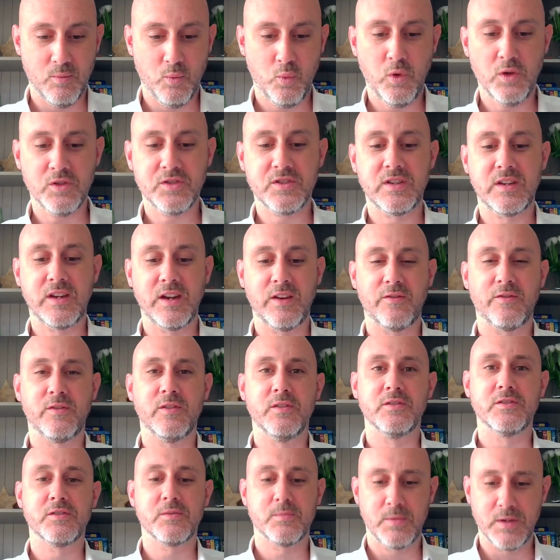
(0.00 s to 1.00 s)
What's the
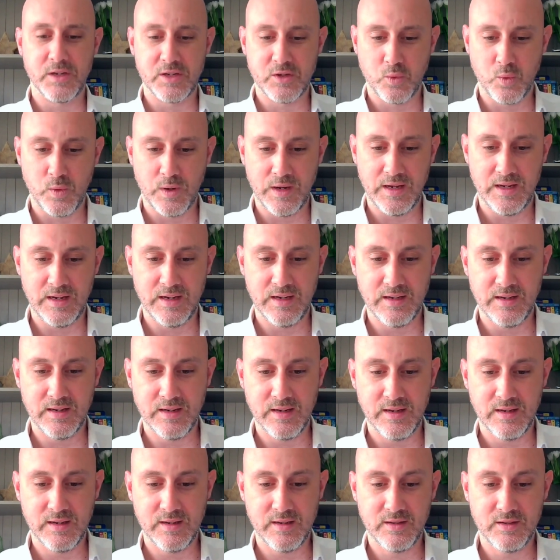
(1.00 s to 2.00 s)
difference between
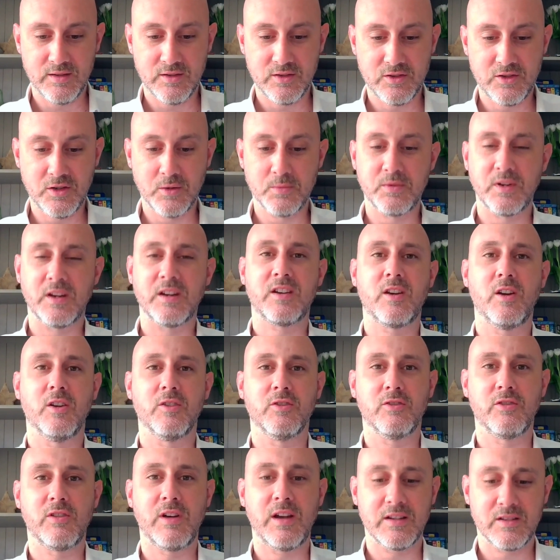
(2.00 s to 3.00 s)
subject
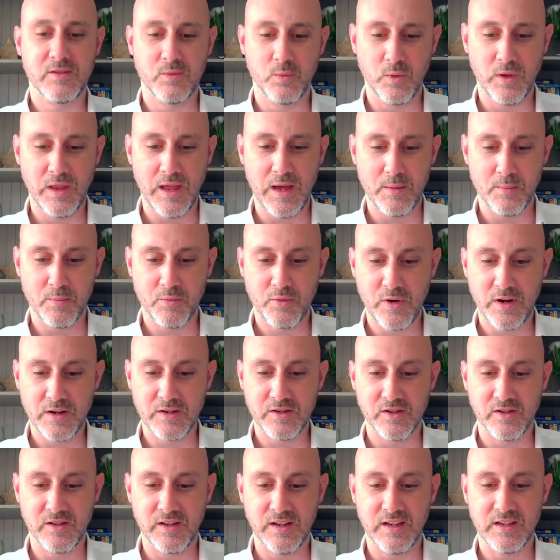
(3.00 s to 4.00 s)
contract and without
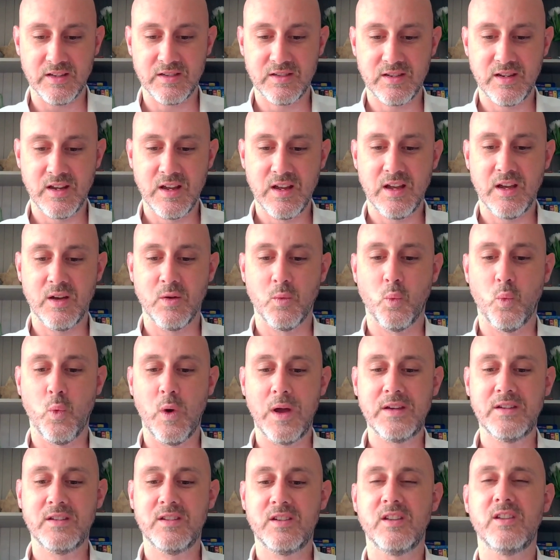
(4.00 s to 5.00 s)
prejudice, and
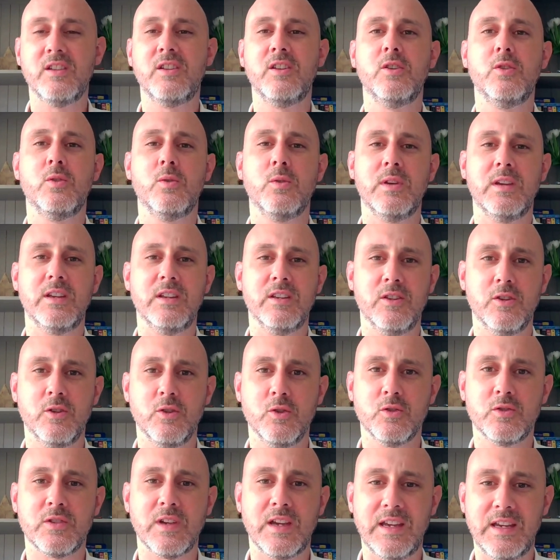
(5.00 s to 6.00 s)
when do you use